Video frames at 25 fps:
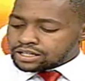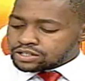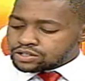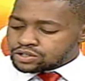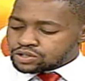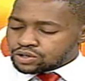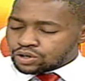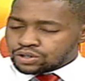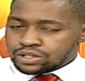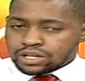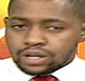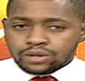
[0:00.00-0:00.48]
and
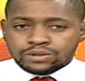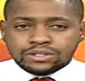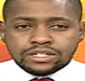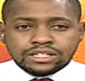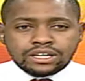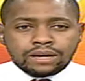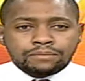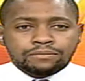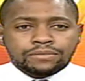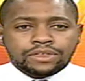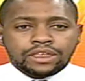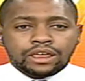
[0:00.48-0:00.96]
sort out
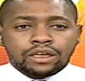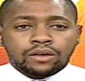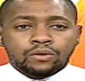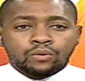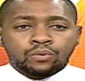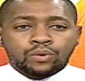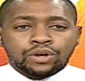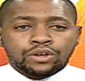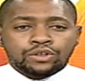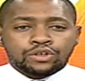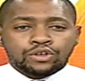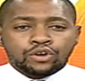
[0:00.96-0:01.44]

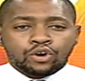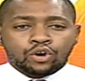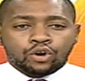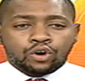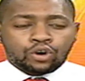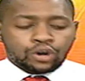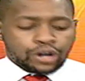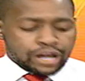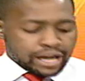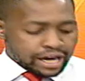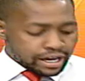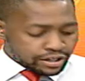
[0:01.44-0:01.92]
something with your
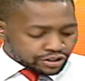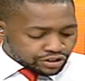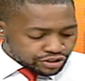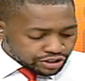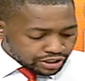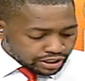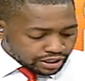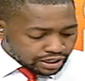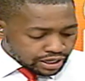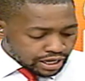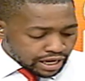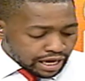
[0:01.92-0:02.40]

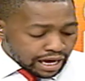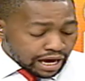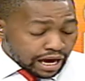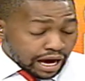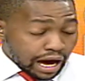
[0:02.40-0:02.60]
connection.